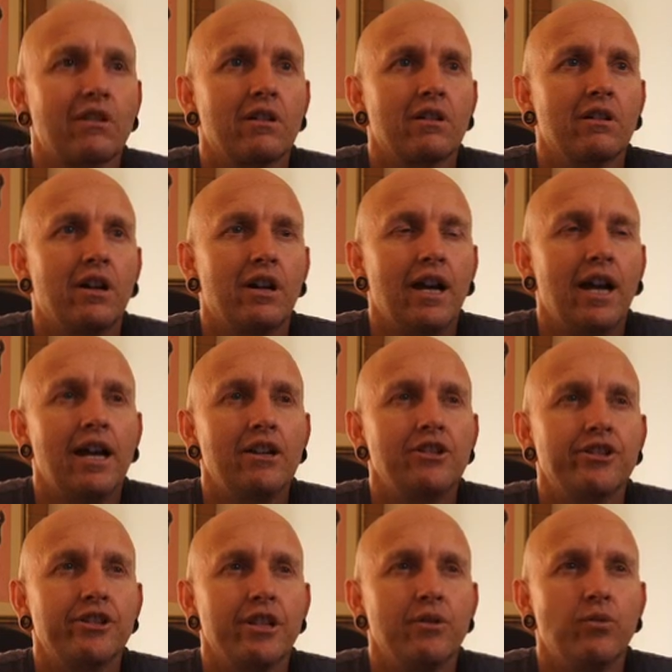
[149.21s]
I
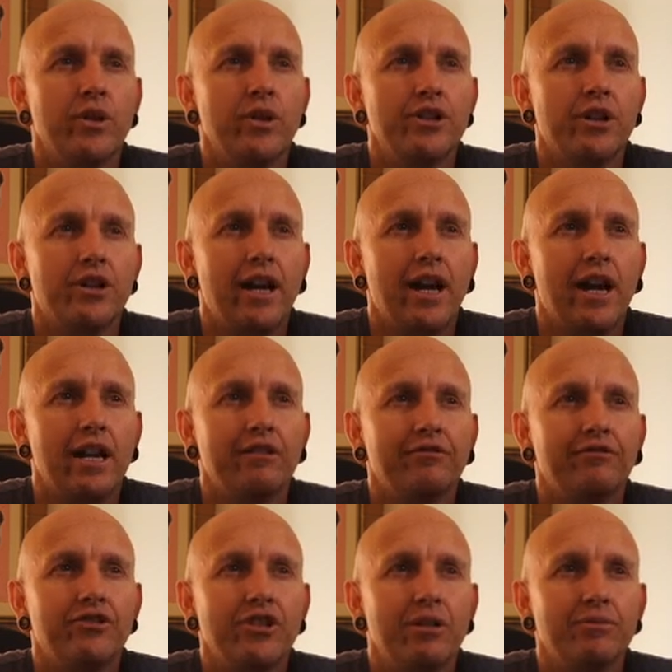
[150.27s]
actually wish I had have
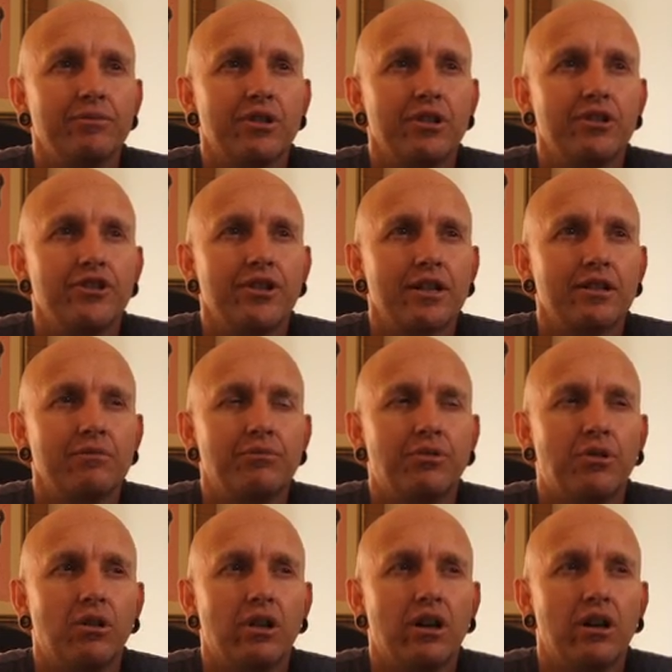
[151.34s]
jumped on Jackson
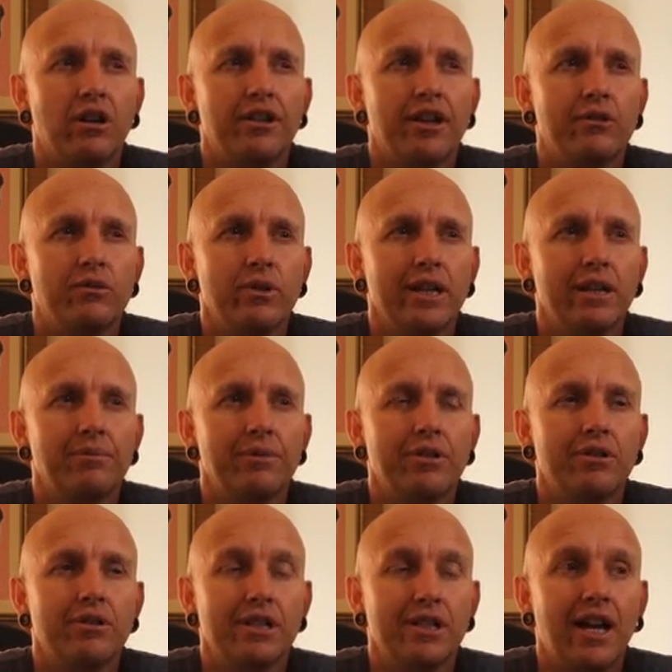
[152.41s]
Paulo the other week
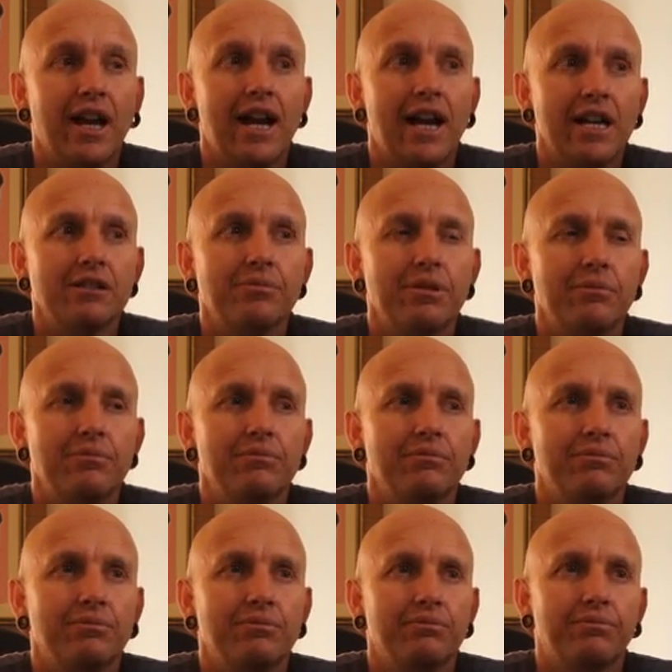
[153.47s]
because he has
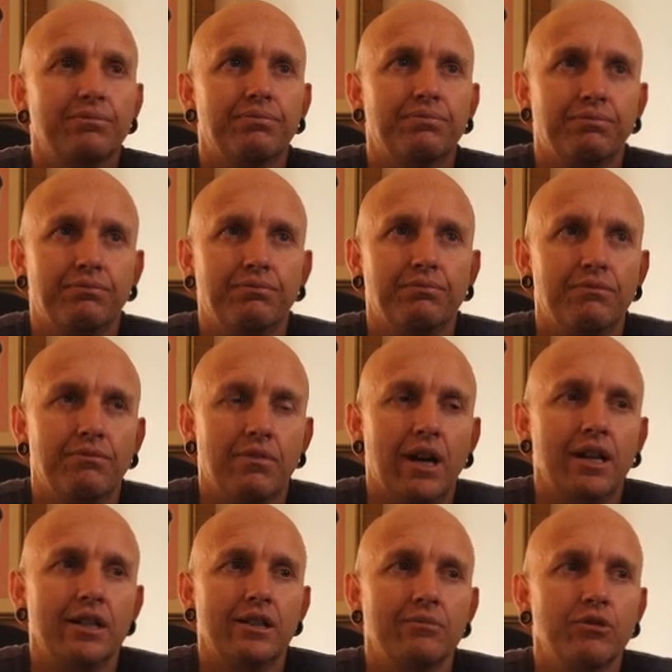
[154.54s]
had
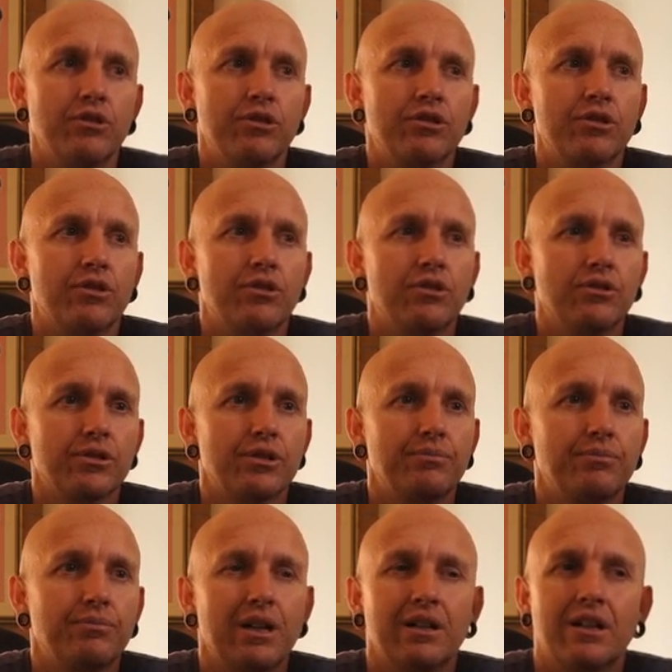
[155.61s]
some good scores,
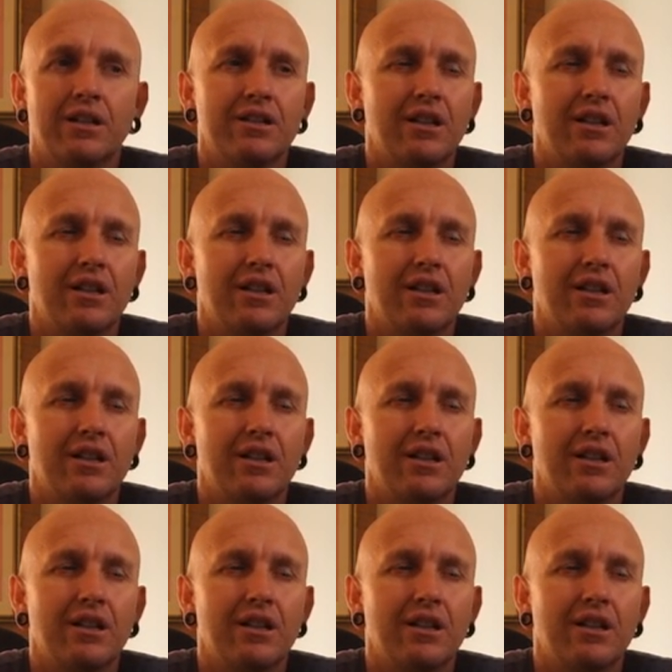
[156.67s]
but I